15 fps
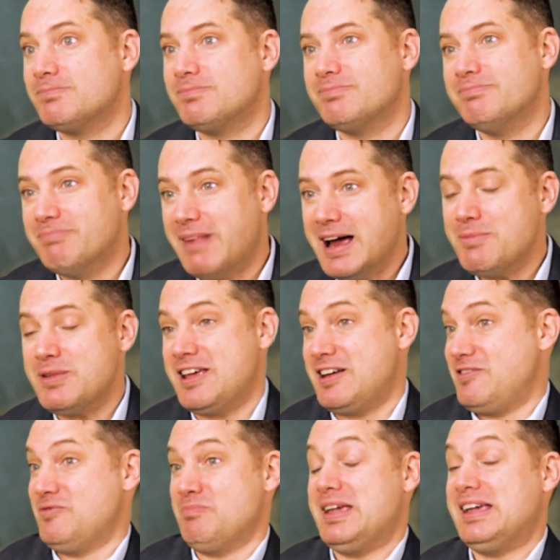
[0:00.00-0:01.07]
might
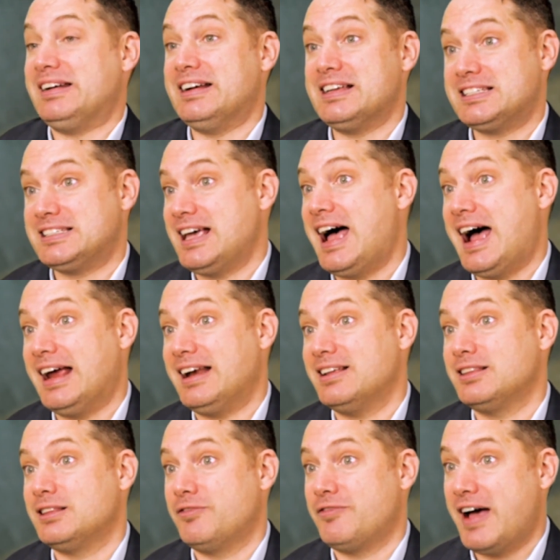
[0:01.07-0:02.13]
even be an aside.
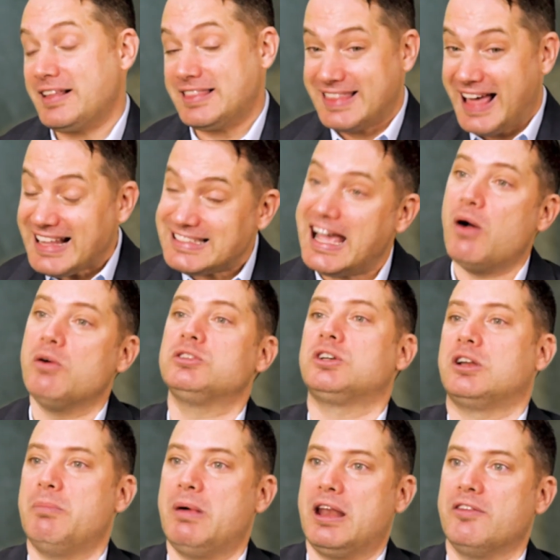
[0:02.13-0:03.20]
The fact that that's how it's
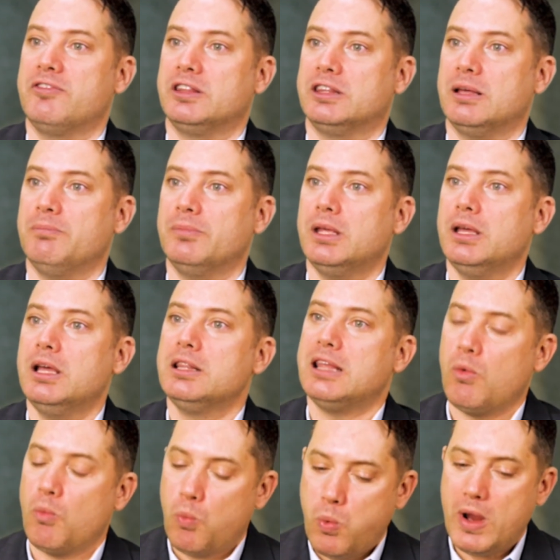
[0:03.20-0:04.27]
going to benefit them,
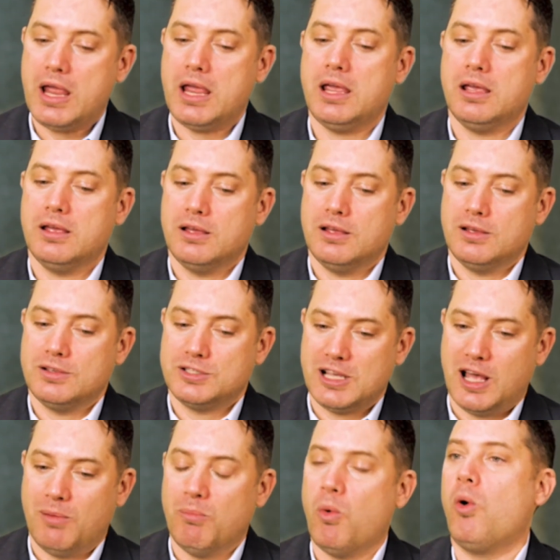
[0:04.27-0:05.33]
that we
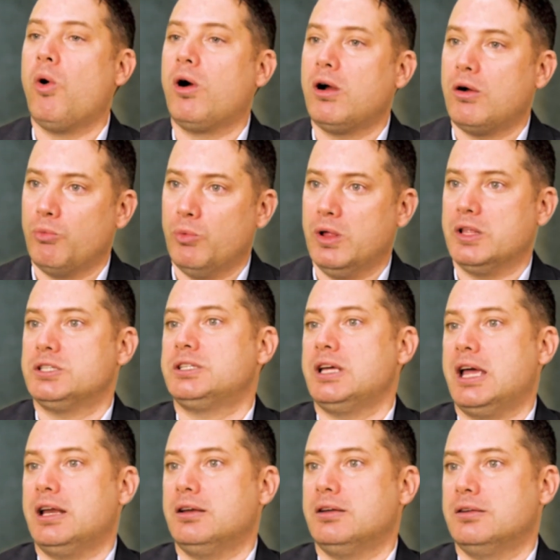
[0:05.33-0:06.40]
sell more real
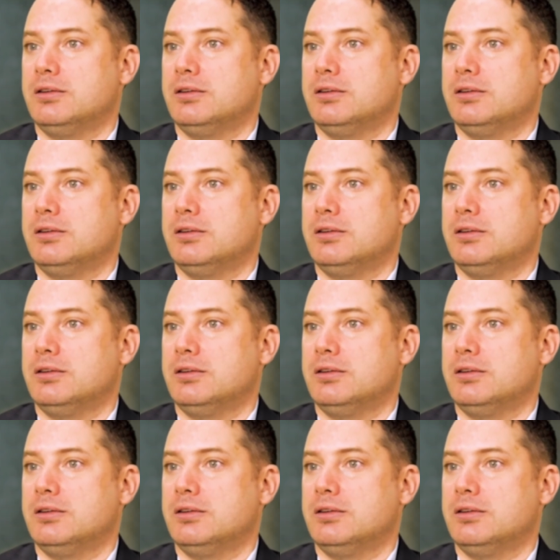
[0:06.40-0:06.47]
estate